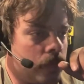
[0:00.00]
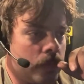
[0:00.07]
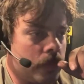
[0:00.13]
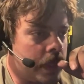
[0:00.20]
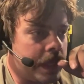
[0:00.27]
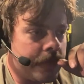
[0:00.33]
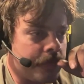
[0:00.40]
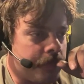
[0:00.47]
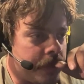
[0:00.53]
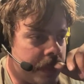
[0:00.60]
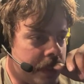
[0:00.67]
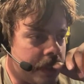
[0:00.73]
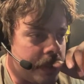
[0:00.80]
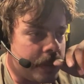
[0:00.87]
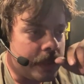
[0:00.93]
they've
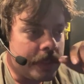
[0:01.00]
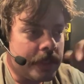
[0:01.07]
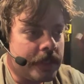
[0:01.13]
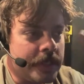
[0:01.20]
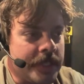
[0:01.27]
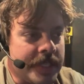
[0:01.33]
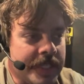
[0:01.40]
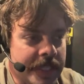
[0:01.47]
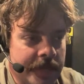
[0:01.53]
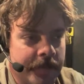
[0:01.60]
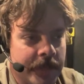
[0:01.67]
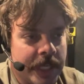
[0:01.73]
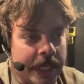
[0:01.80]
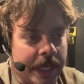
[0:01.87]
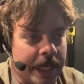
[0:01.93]
been
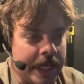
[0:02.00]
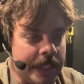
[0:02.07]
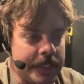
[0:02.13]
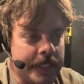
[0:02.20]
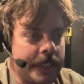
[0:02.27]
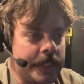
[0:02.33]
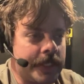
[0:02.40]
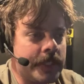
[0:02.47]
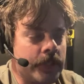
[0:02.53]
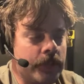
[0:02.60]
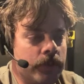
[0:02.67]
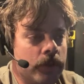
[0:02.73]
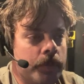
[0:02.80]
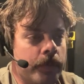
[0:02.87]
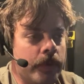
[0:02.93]
demonized as this
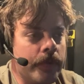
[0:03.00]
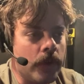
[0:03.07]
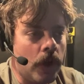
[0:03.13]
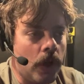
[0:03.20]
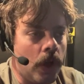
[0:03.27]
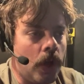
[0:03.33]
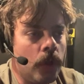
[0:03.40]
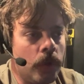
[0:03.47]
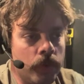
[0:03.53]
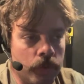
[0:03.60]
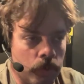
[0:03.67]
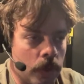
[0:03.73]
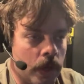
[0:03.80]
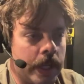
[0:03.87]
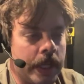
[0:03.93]
group of
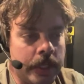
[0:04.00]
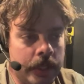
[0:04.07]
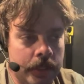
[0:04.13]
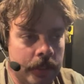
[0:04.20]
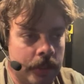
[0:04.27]
alt-right,